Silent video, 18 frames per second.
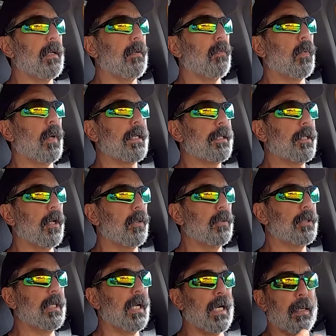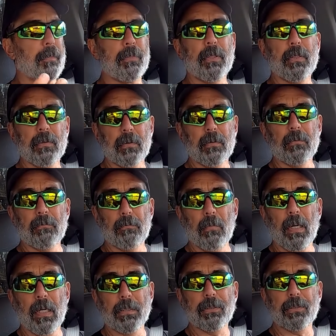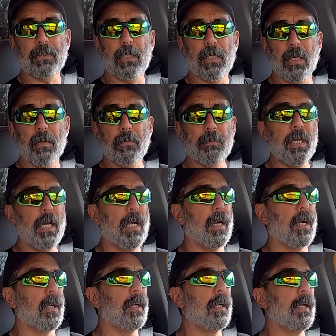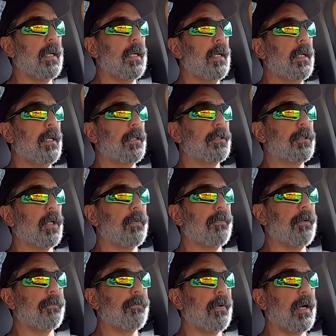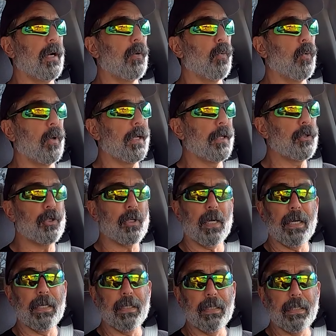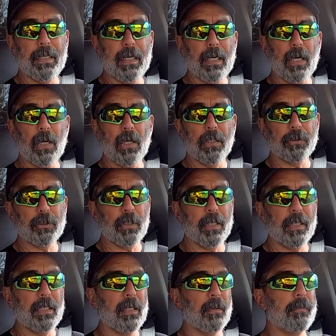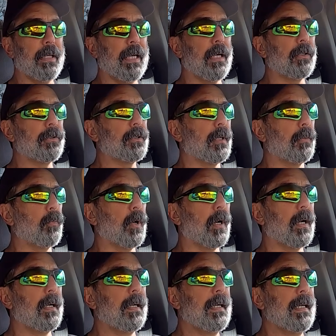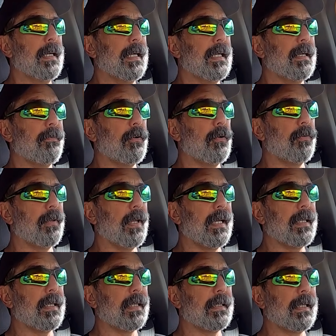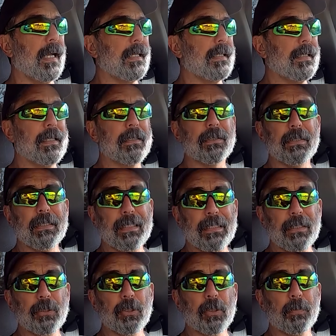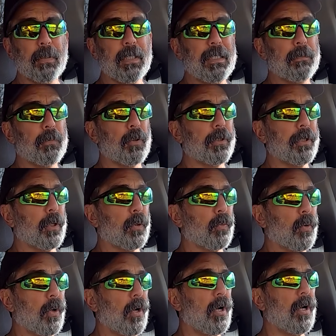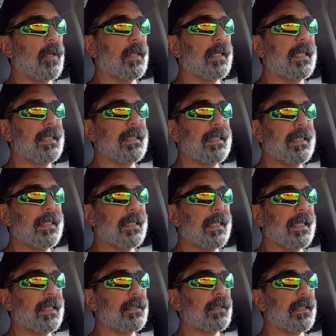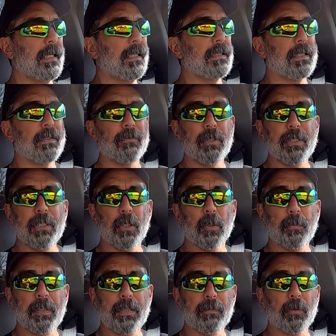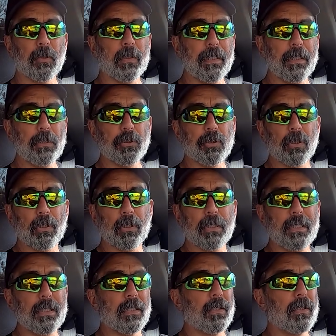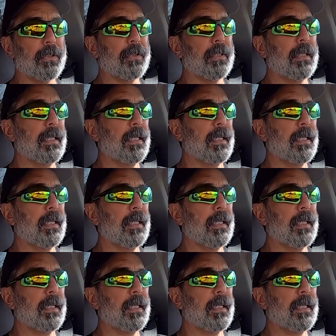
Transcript: What goes up must come down. So if you fire a warning shot into the air, it's going to come down somewhere. And if you think that that doesn't injure people, you're wrong. In the United States, every year, people are injured or killed